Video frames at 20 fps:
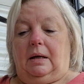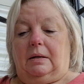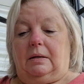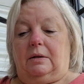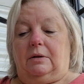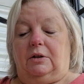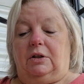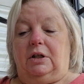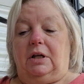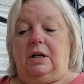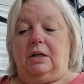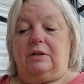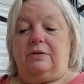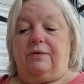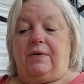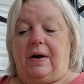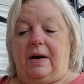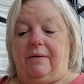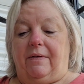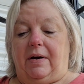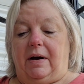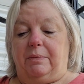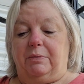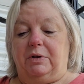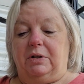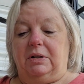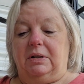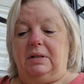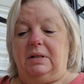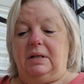so she has five
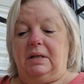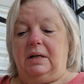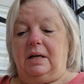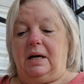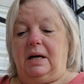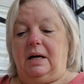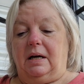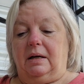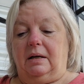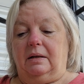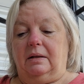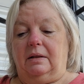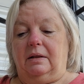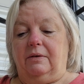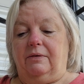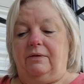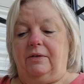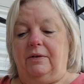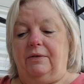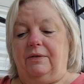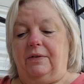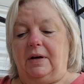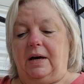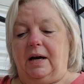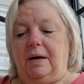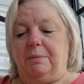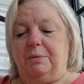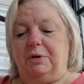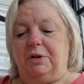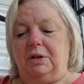options, and uh, the fifth
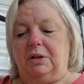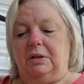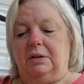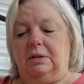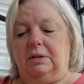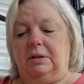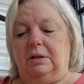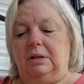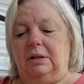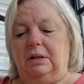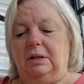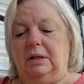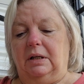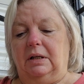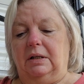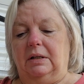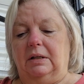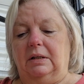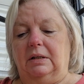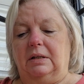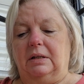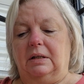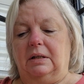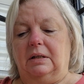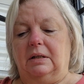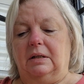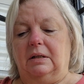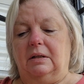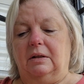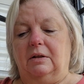option is
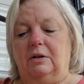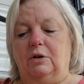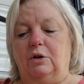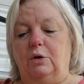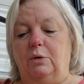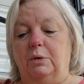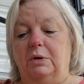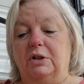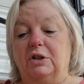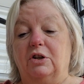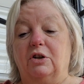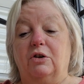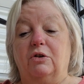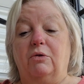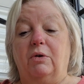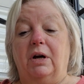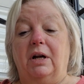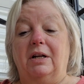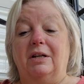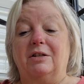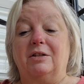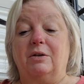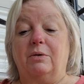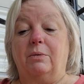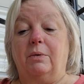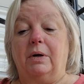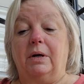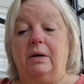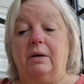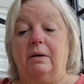uh, the newest granny
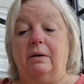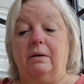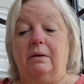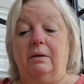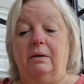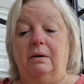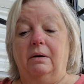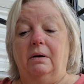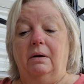square